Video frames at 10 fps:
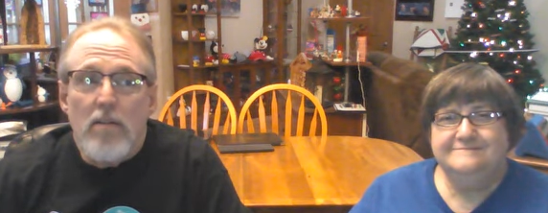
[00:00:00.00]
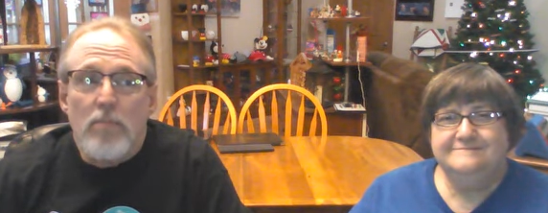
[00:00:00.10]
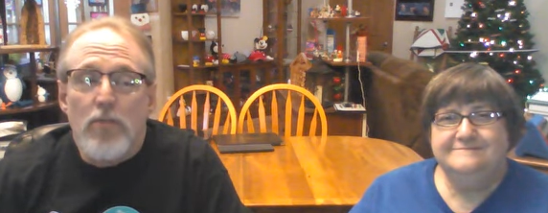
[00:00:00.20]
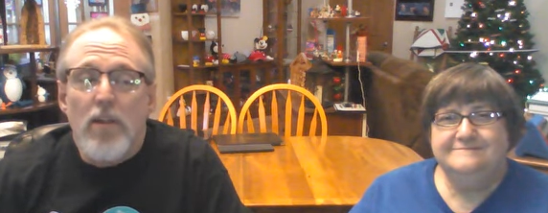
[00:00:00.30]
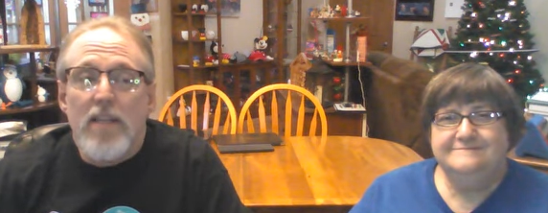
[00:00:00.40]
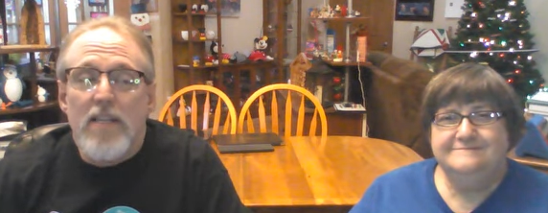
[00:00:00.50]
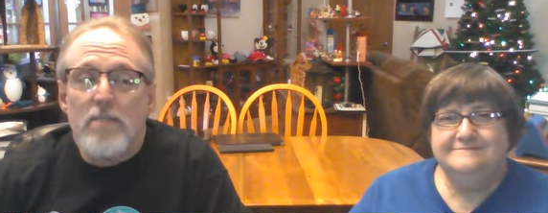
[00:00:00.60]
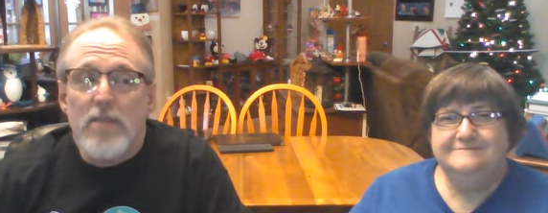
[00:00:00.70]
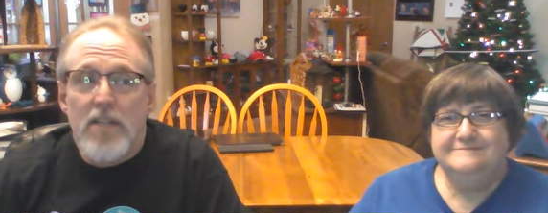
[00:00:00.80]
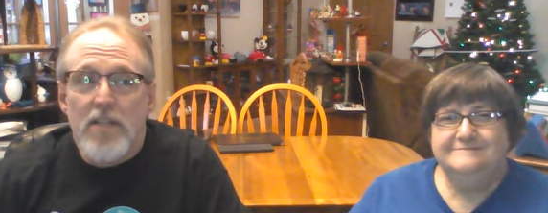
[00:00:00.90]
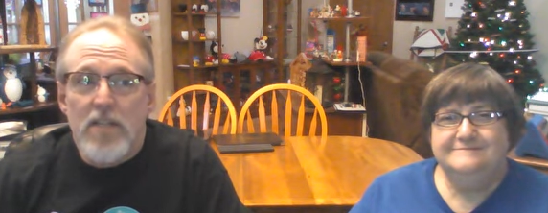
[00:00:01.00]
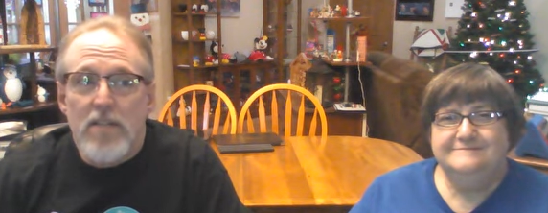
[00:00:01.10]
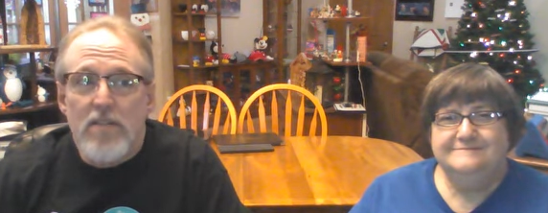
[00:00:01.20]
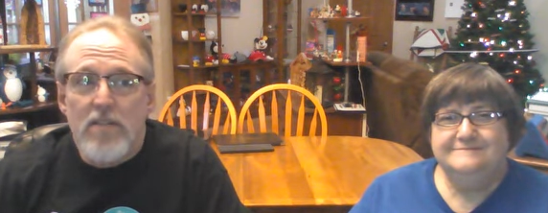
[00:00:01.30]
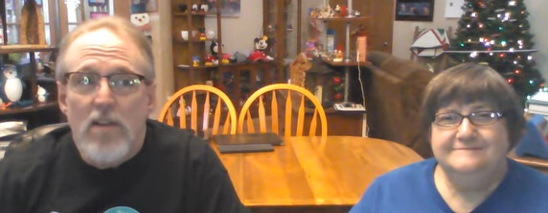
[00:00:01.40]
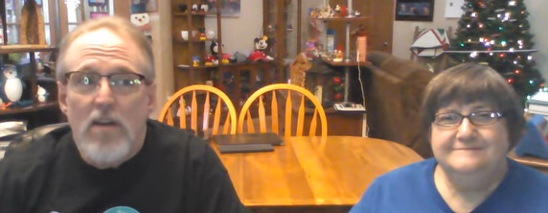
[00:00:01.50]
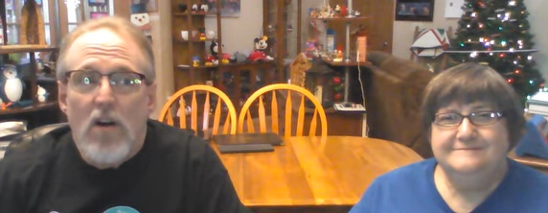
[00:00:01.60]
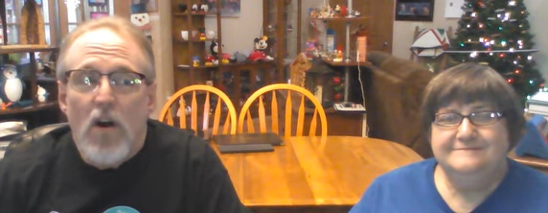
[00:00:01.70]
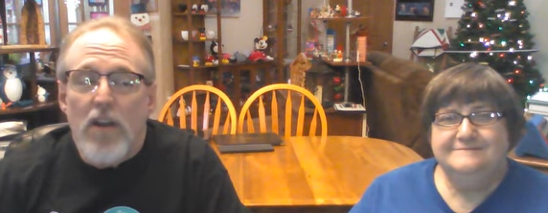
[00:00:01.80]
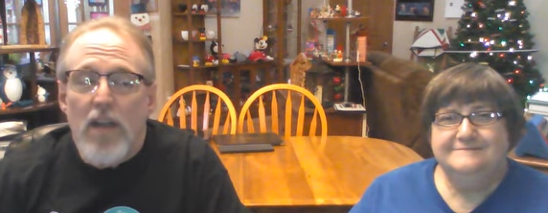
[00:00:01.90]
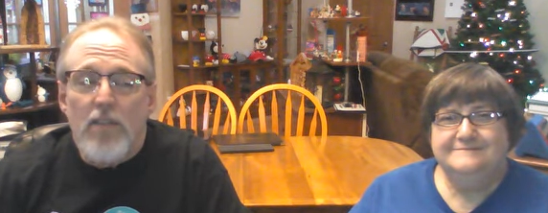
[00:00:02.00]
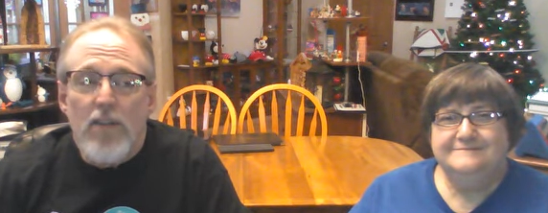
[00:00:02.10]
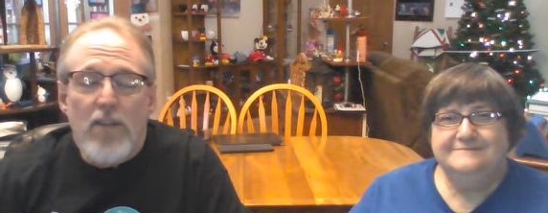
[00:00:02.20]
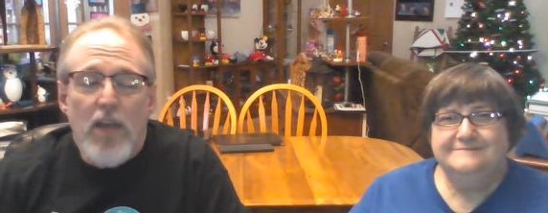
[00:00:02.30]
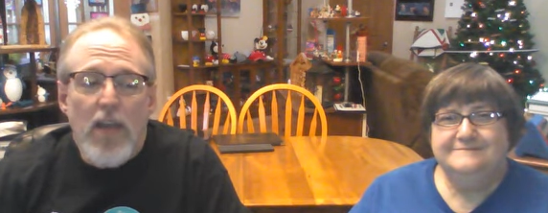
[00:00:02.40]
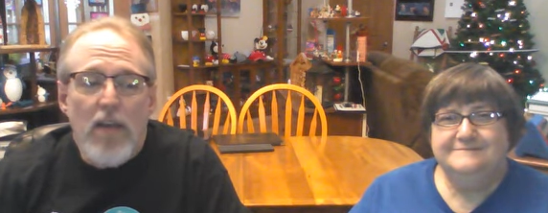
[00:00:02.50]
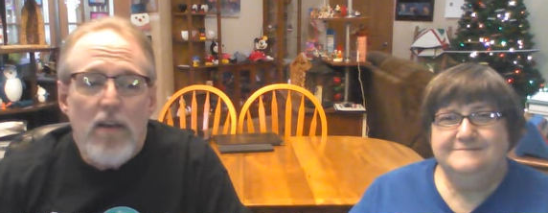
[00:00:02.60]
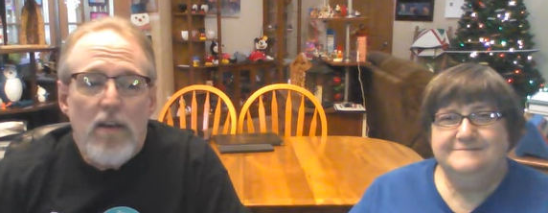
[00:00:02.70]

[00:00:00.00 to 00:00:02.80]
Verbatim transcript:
Speaker 1: predispositions on everything